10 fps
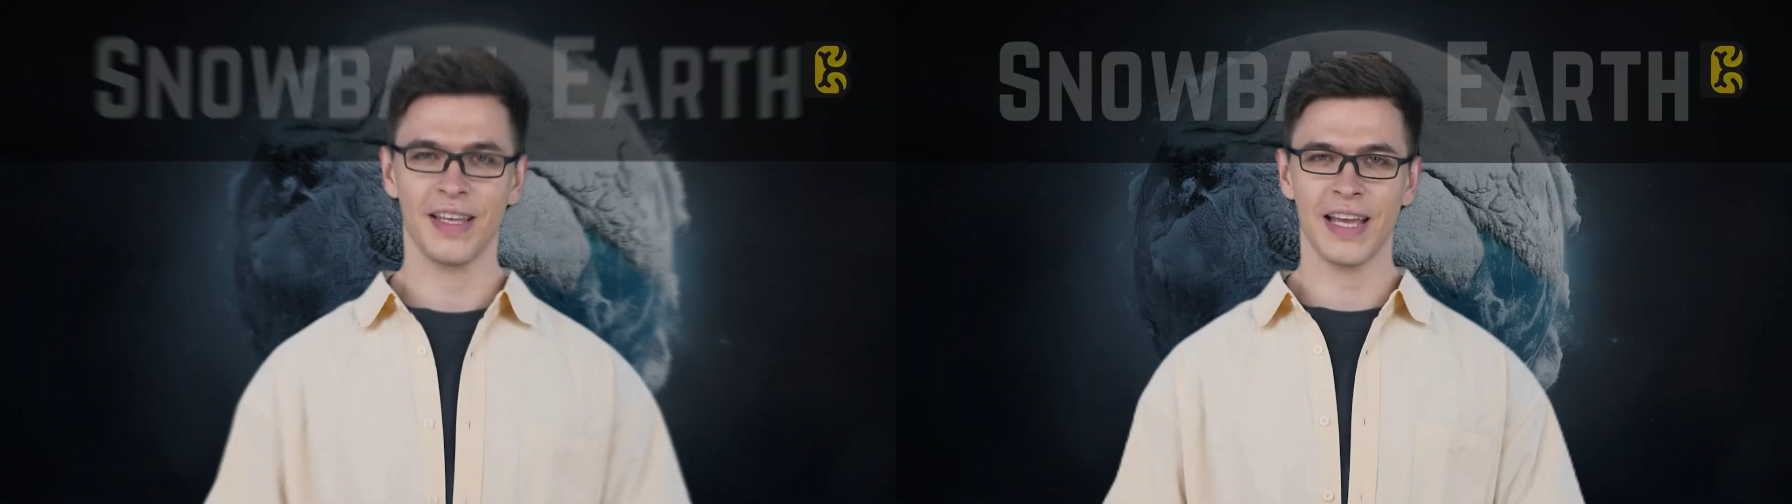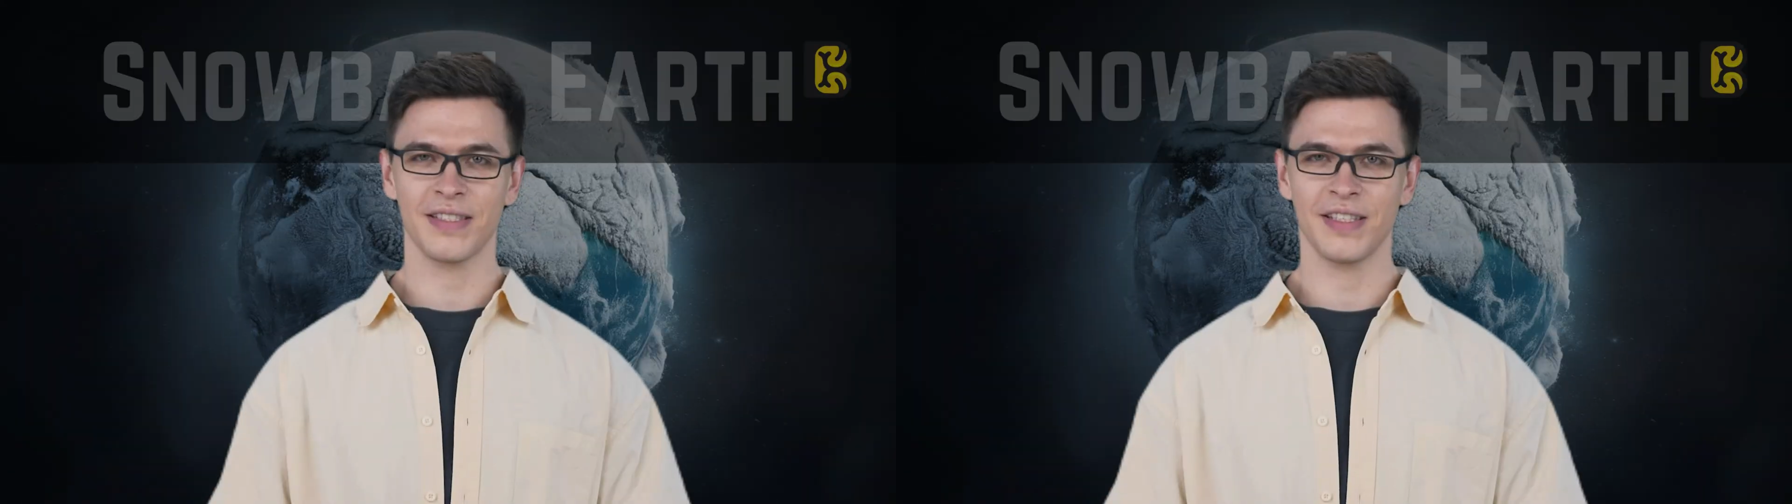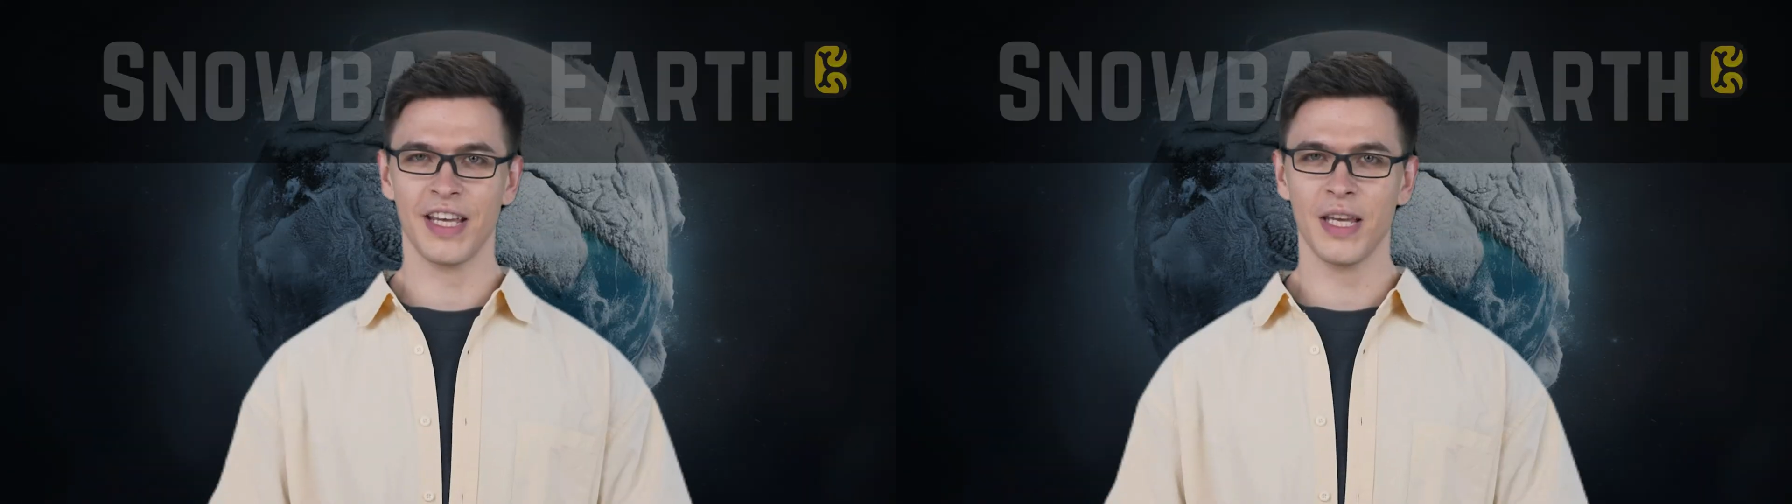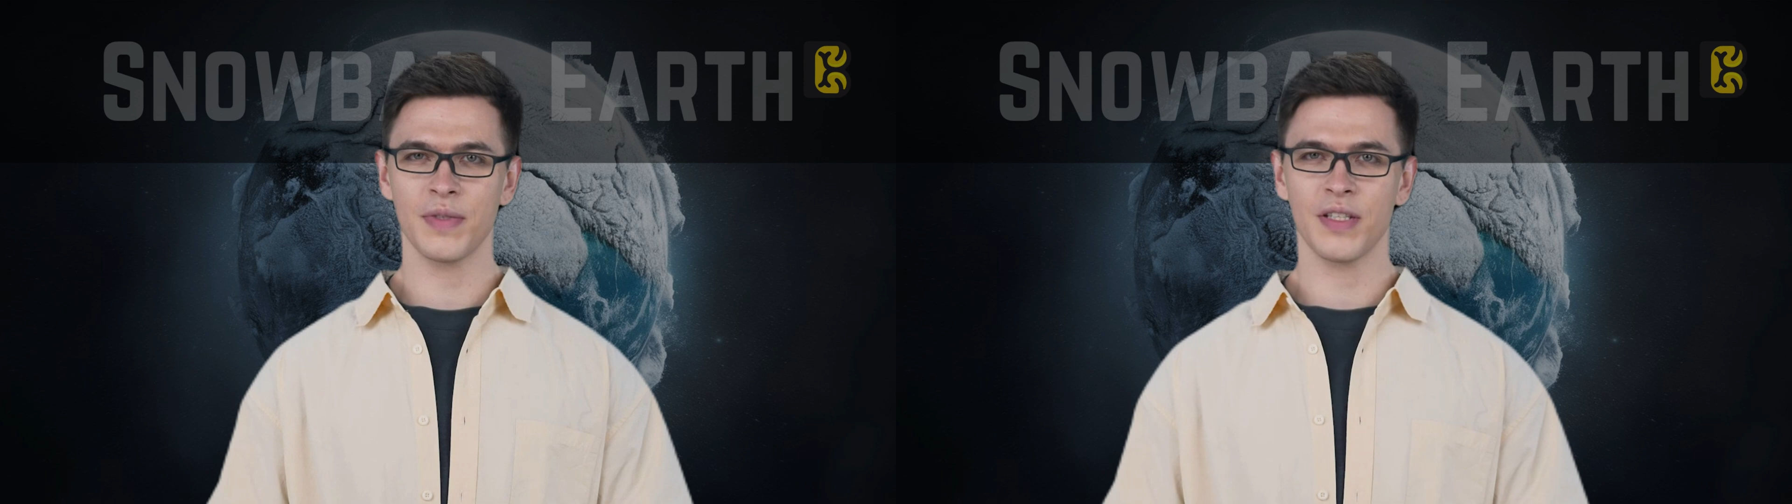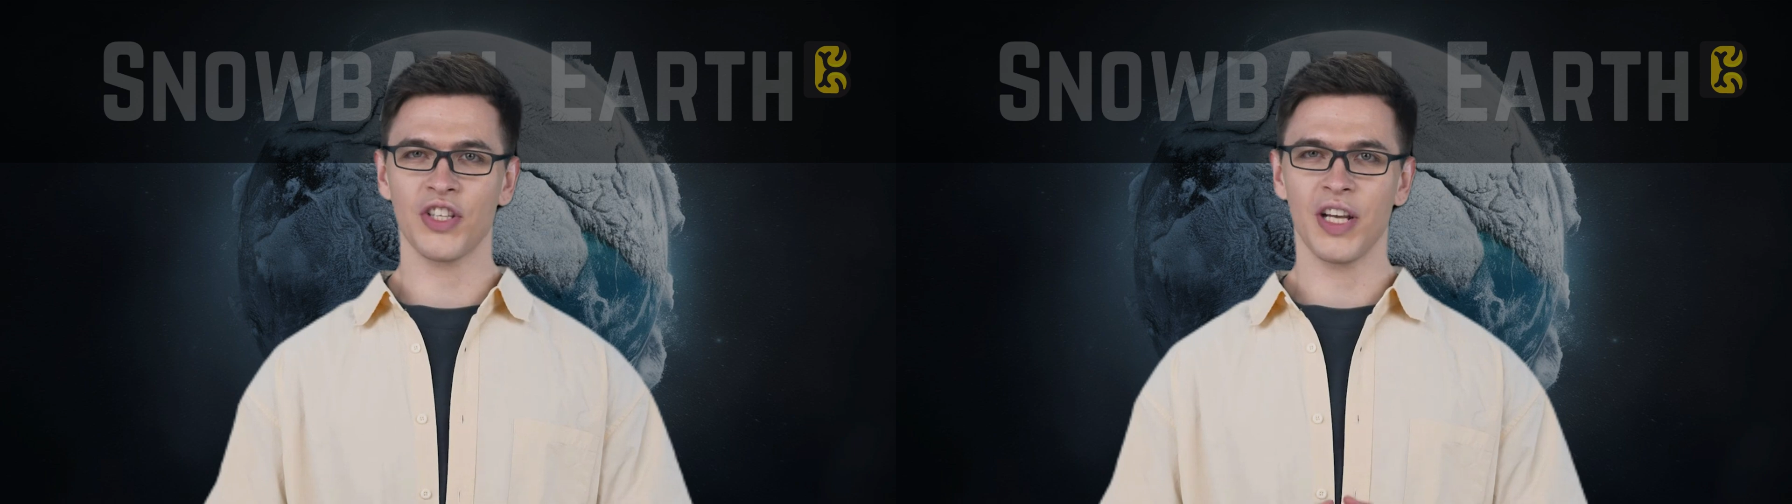As the name
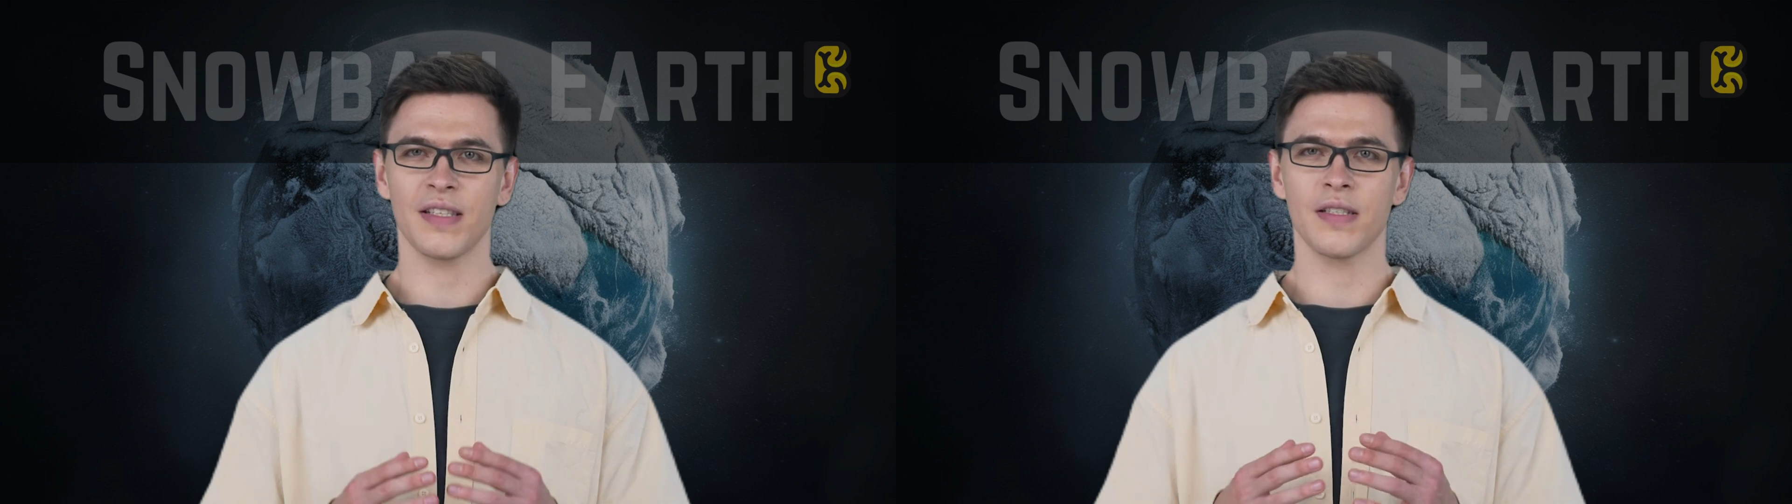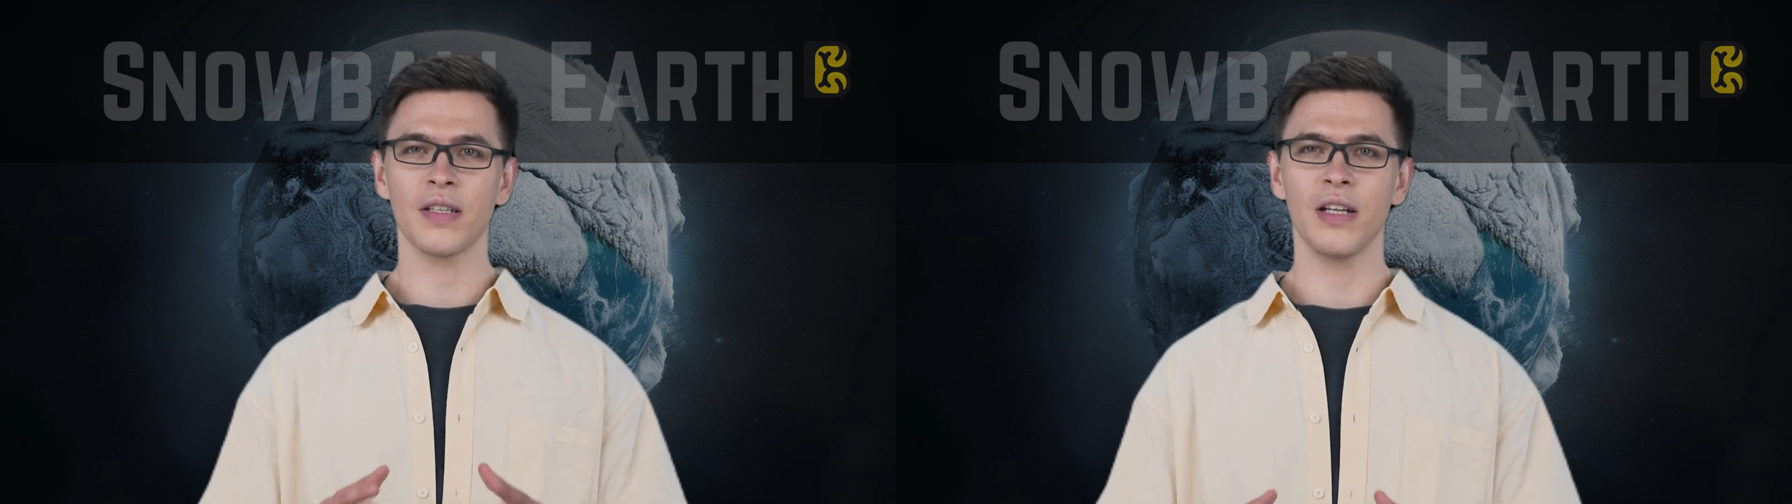suggests,